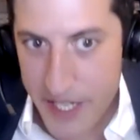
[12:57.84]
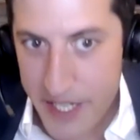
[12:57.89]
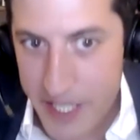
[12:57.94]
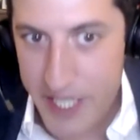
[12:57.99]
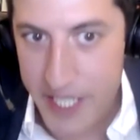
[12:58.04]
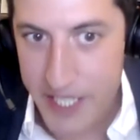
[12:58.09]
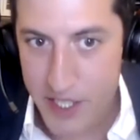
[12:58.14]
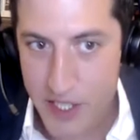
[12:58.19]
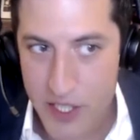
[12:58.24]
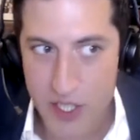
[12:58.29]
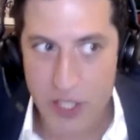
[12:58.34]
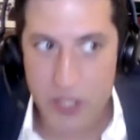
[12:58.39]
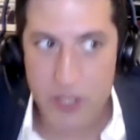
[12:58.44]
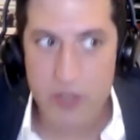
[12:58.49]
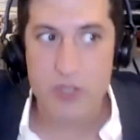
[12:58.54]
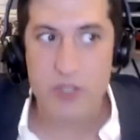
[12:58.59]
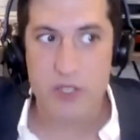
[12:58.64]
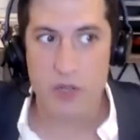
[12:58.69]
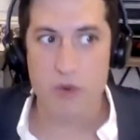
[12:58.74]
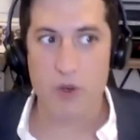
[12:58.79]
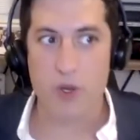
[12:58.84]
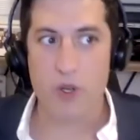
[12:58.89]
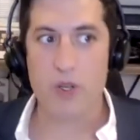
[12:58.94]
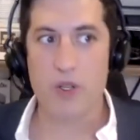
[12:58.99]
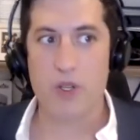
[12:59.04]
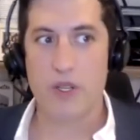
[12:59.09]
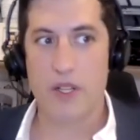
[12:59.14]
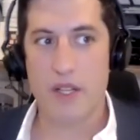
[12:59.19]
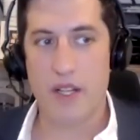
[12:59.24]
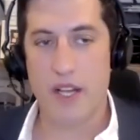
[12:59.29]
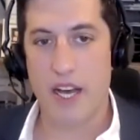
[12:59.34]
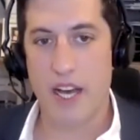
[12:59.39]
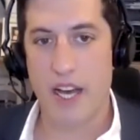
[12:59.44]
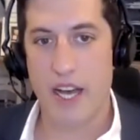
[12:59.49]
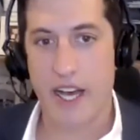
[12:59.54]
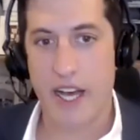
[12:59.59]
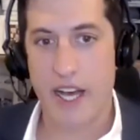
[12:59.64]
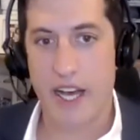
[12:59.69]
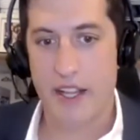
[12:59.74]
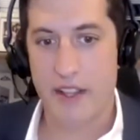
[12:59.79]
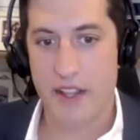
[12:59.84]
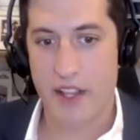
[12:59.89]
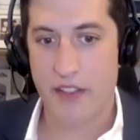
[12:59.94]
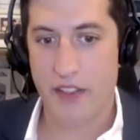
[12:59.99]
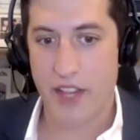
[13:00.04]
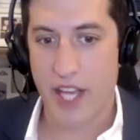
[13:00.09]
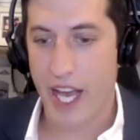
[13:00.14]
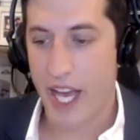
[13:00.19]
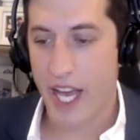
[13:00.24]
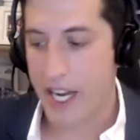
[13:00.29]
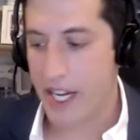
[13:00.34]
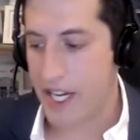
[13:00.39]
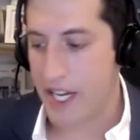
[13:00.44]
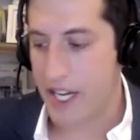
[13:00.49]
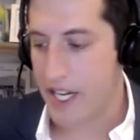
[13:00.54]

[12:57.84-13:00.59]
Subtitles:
It's usual that